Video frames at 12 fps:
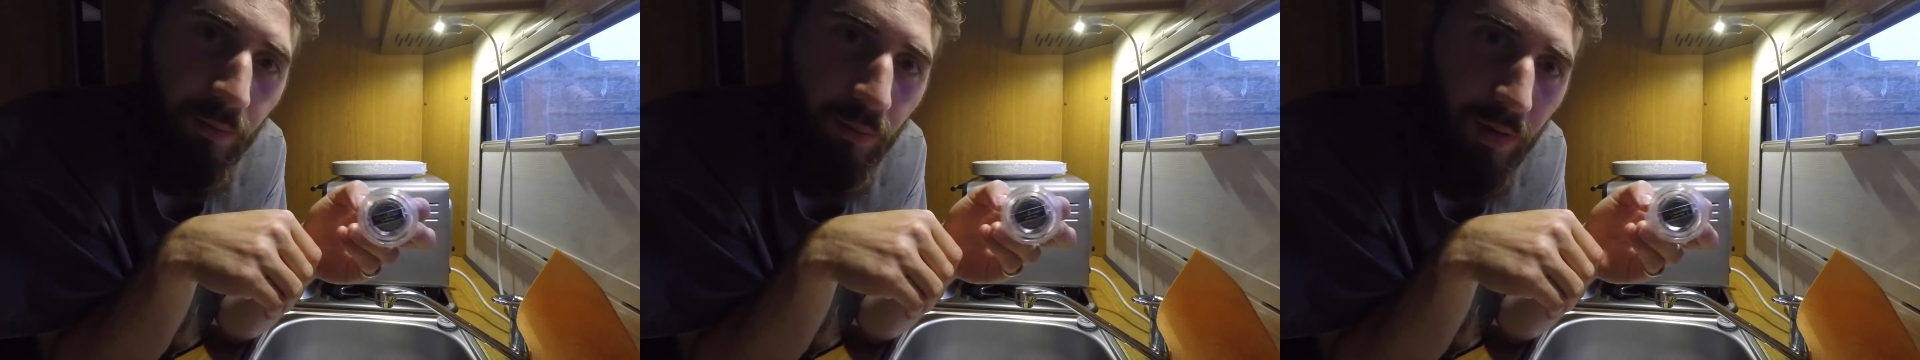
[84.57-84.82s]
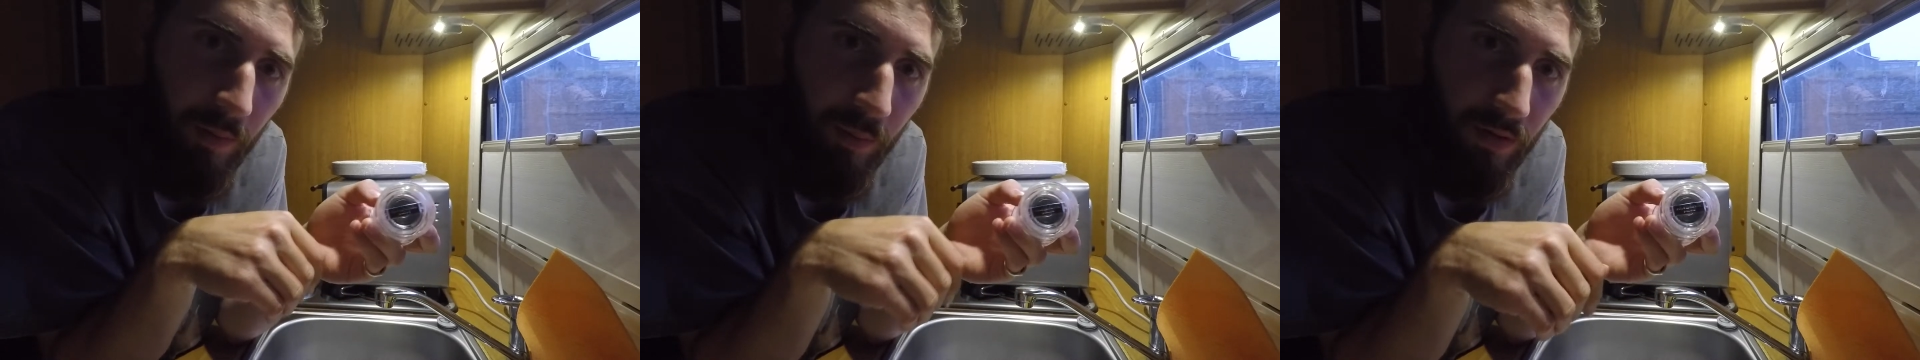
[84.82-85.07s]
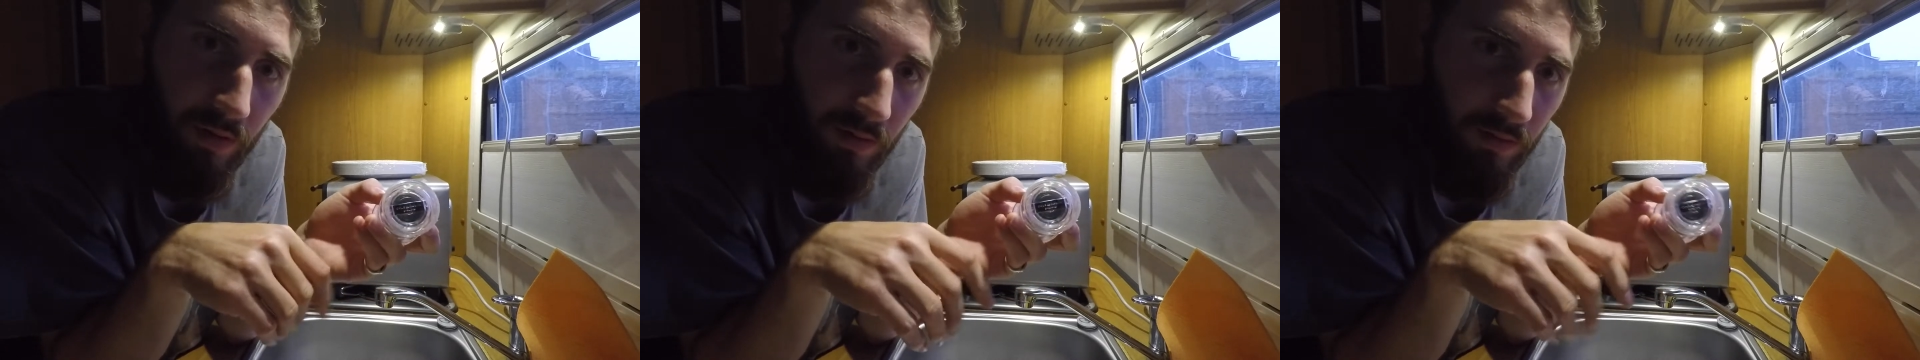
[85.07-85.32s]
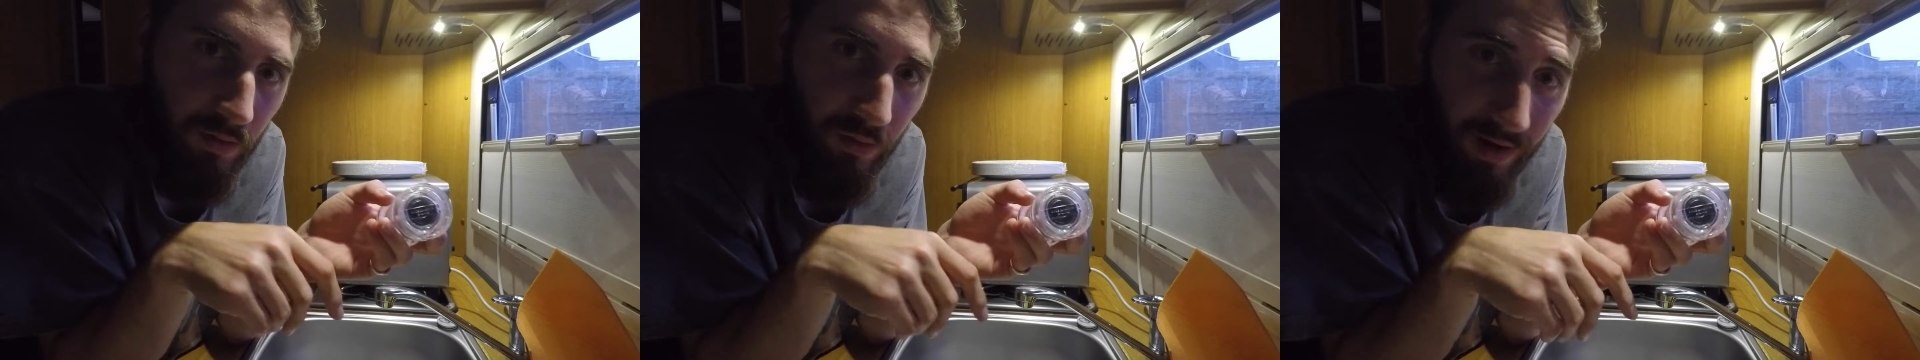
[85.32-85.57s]

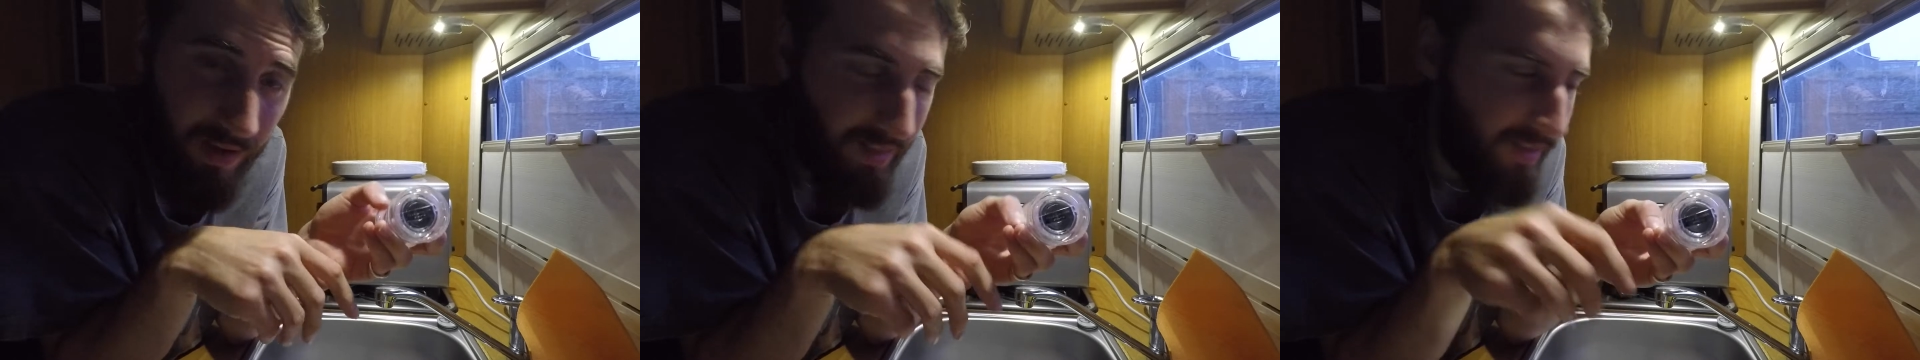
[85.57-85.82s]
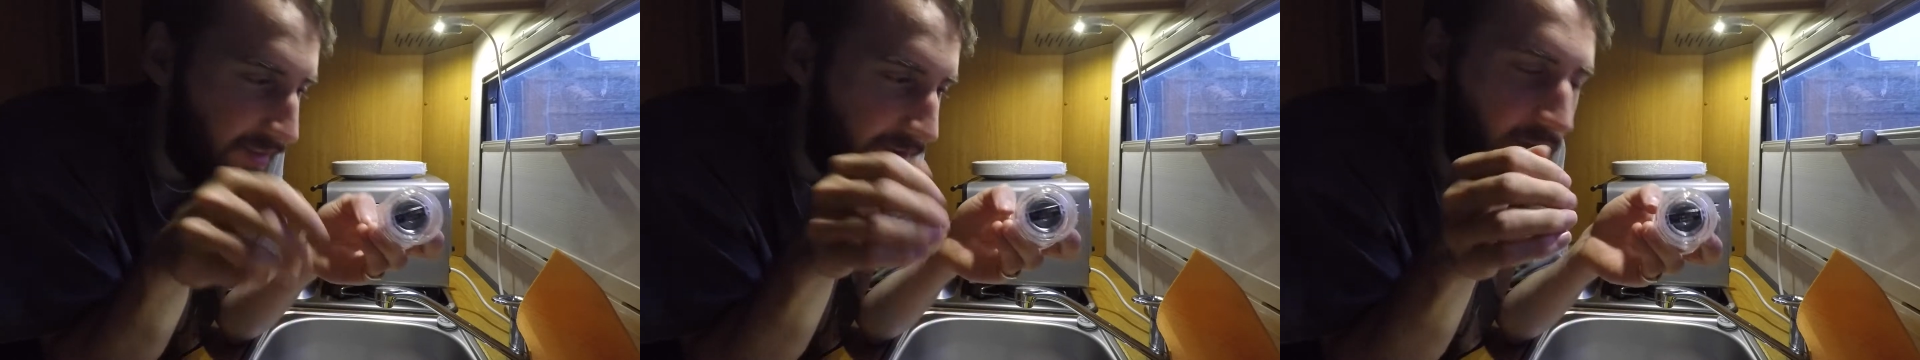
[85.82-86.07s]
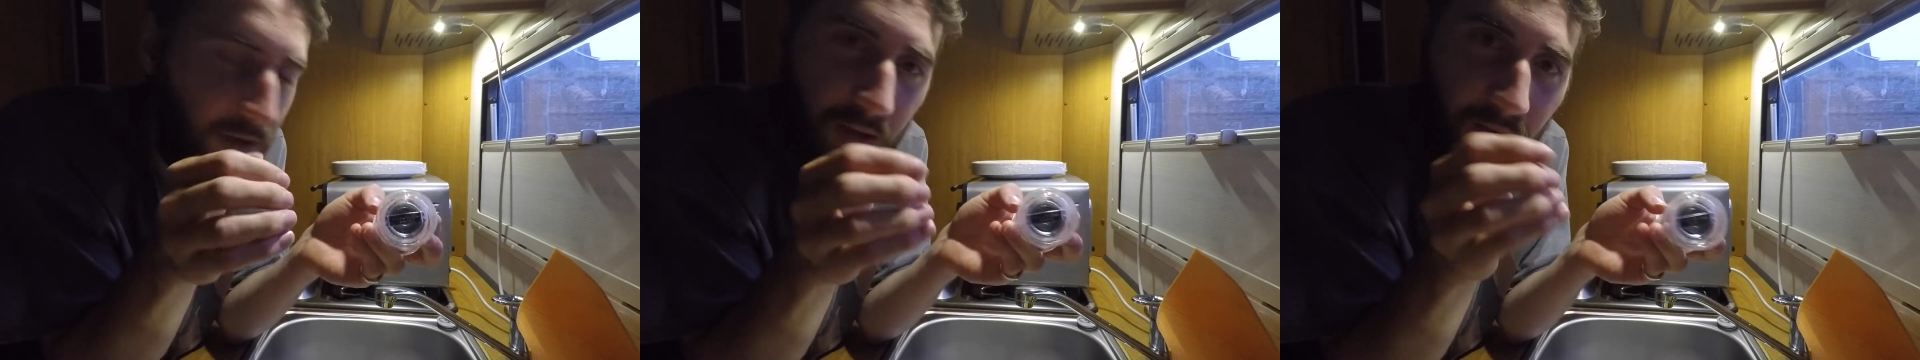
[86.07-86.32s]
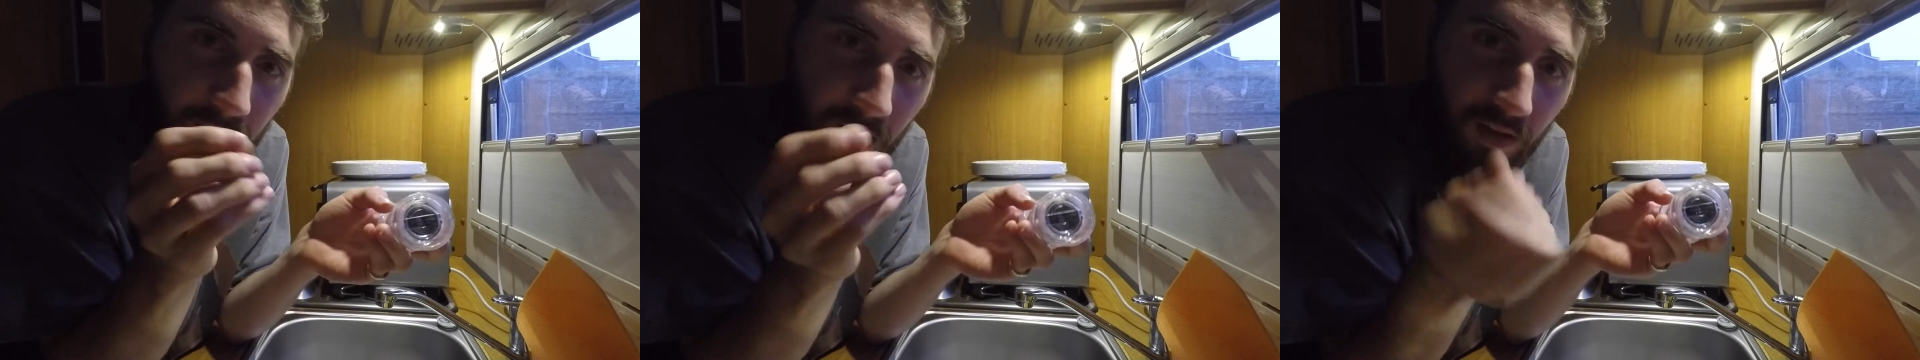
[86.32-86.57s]
pepper grain
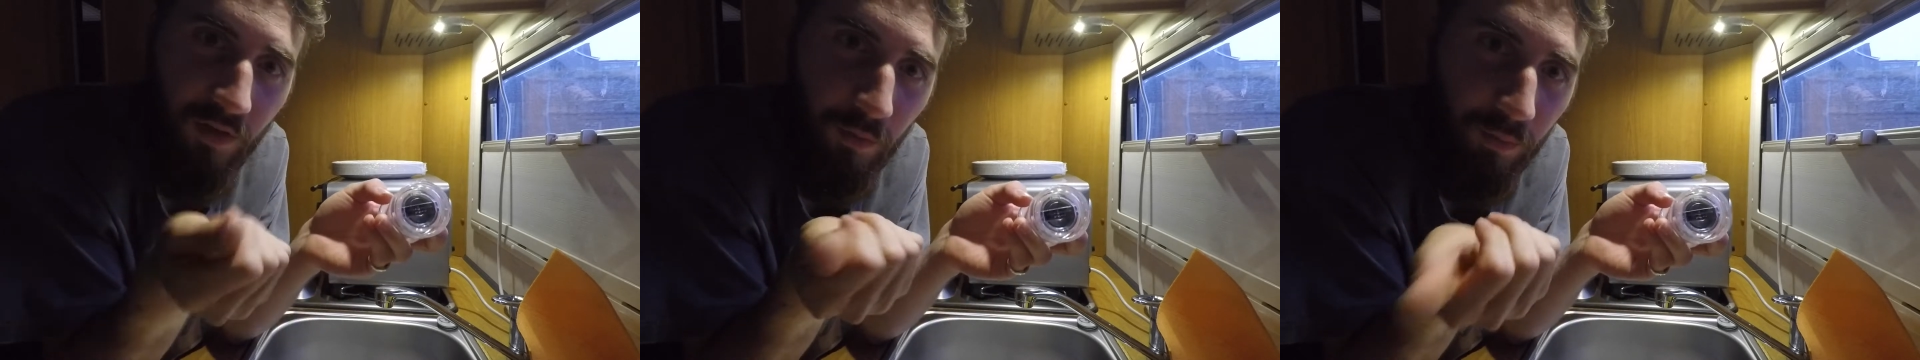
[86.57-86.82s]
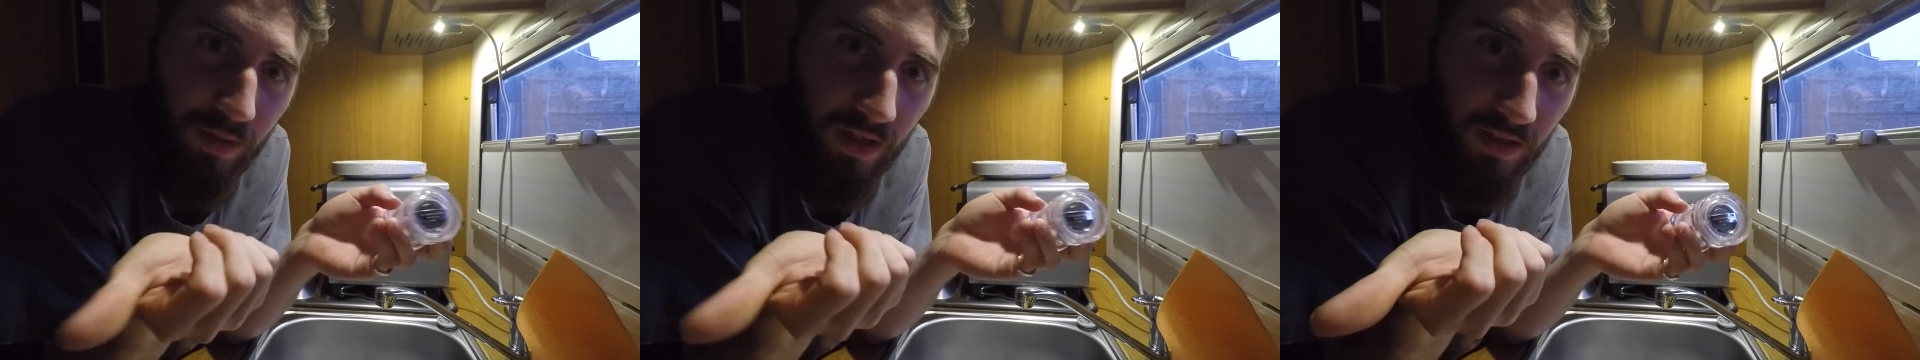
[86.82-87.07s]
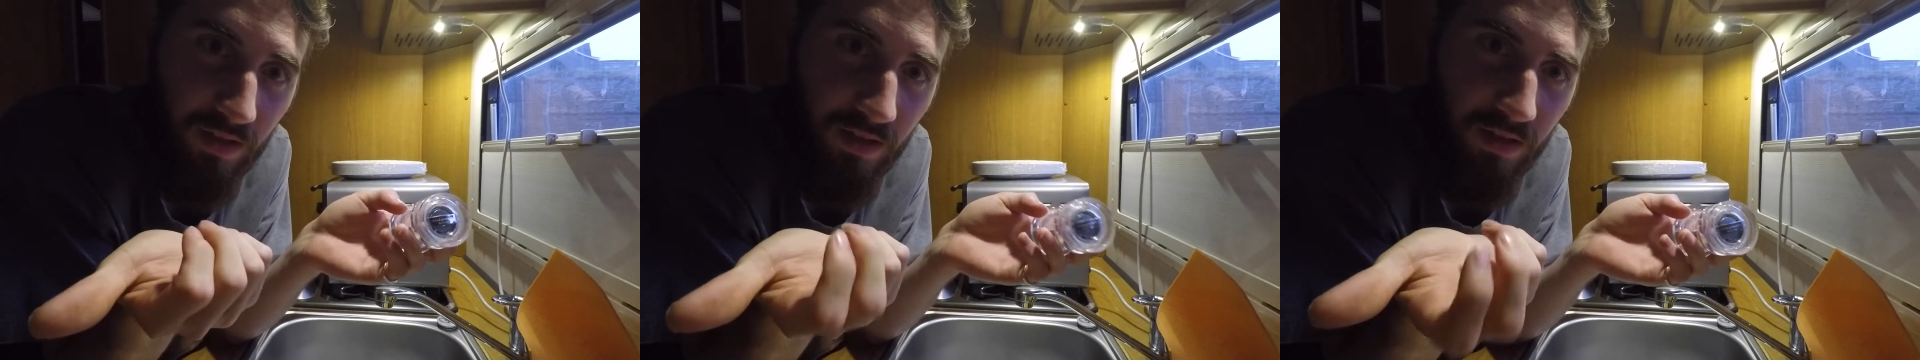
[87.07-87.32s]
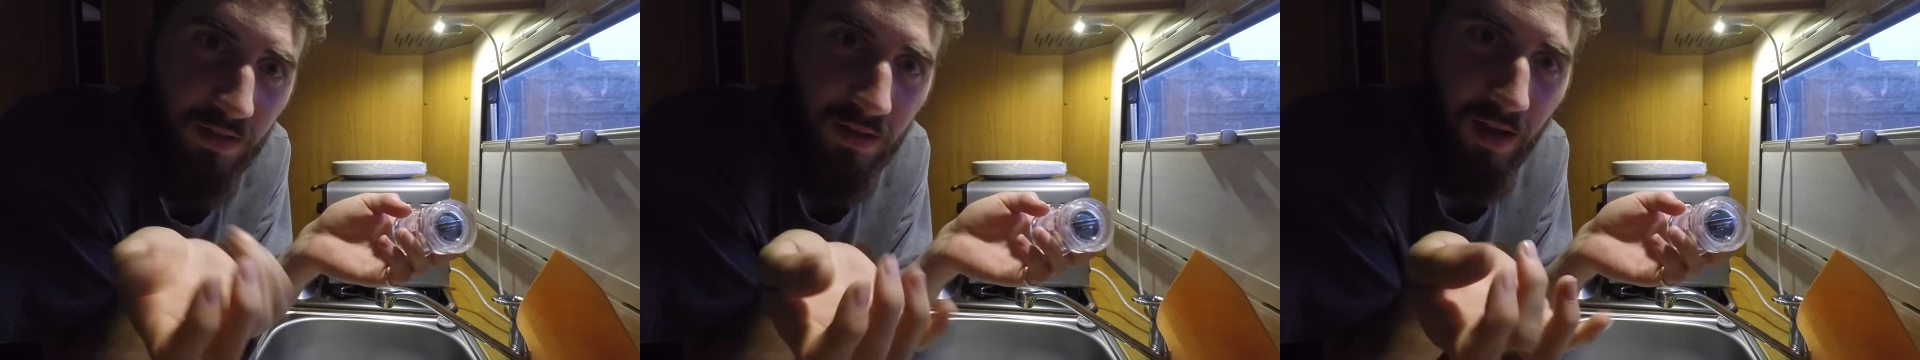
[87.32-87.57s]
into pieces,